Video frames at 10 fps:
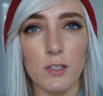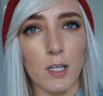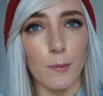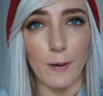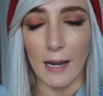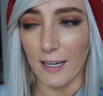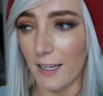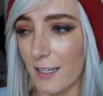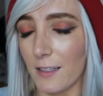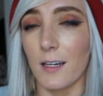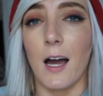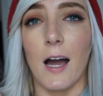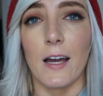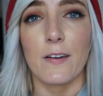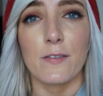just got back and
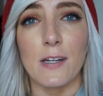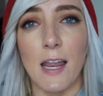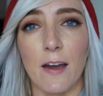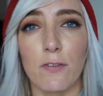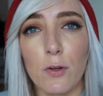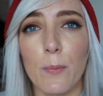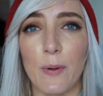I have never